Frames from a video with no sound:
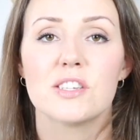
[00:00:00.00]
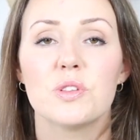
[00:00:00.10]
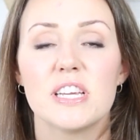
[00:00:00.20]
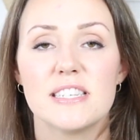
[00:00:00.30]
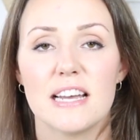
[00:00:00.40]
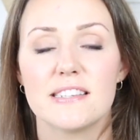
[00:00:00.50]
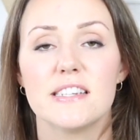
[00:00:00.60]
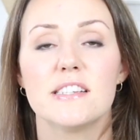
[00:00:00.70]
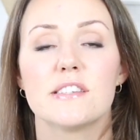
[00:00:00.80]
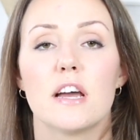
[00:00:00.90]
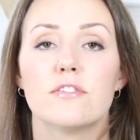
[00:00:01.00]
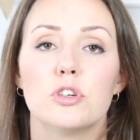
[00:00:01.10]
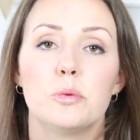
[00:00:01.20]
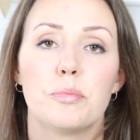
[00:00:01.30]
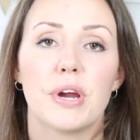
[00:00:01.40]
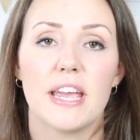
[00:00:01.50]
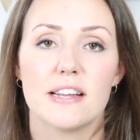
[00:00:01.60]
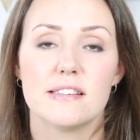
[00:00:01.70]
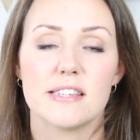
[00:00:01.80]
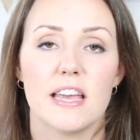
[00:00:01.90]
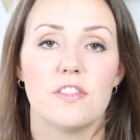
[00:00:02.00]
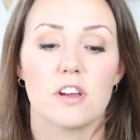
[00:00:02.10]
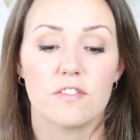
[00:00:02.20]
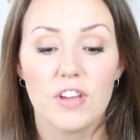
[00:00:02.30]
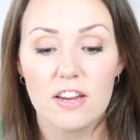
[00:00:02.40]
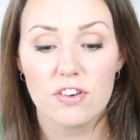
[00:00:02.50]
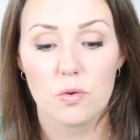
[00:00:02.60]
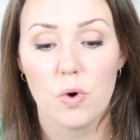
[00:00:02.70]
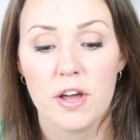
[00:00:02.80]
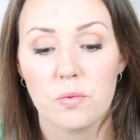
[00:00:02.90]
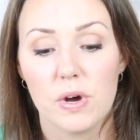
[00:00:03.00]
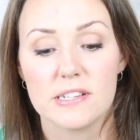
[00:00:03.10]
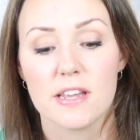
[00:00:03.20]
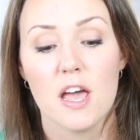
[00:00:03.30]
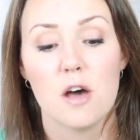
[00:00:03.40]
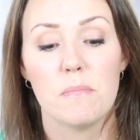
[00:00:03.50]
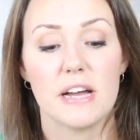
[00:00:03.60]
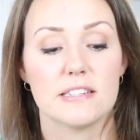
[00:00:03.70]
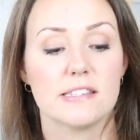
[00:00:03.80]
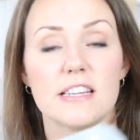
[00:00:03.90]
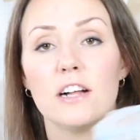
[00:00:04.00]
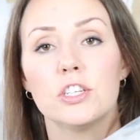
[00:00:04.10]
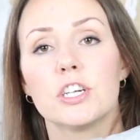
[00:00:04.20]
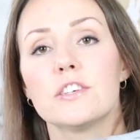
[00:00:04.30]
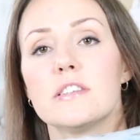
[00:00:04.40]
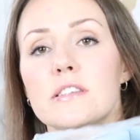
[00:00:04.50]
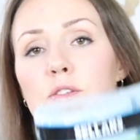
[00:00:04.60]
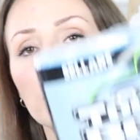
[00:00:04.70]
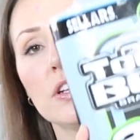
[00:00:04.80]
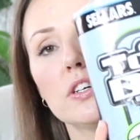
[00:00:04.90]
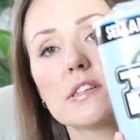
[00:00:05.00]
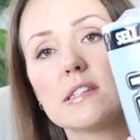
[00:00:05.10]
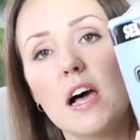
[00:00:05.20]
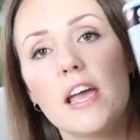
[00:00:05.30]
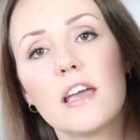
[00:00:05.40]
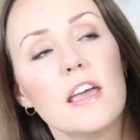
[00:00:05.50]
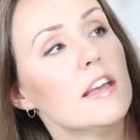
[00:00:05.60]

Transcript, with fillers: So they tested several brands and their favorite one was by Sellars. This is what it looks like.